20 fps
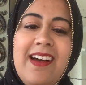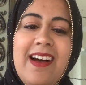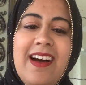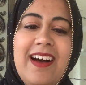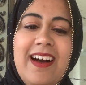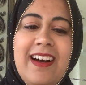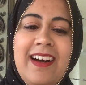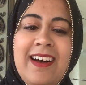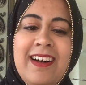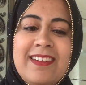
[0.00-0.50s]

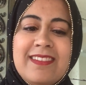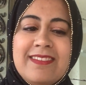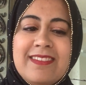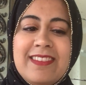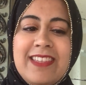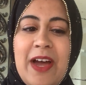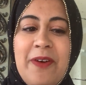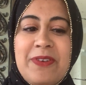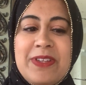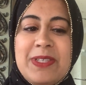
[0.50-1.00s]

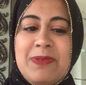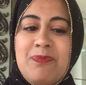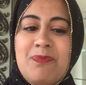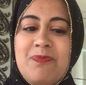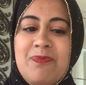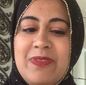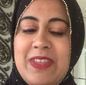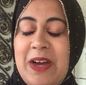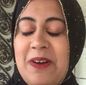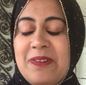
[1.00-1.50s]
that was
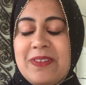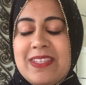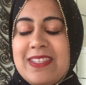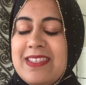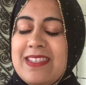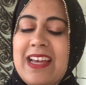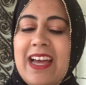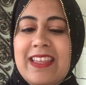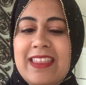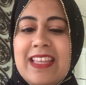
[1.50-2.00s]

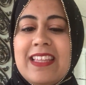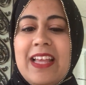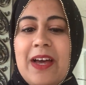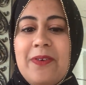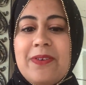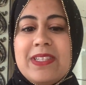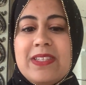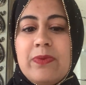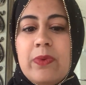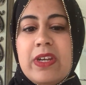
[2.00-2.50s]
I think that
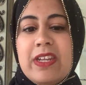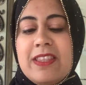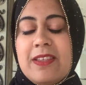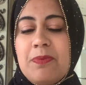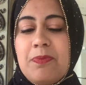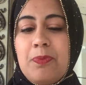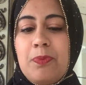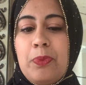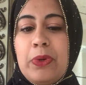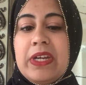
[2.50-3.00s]
was one of the
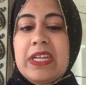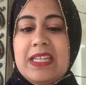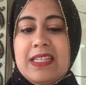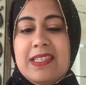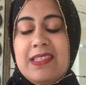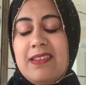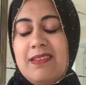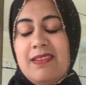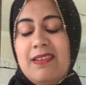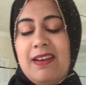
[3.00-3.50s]
prettiest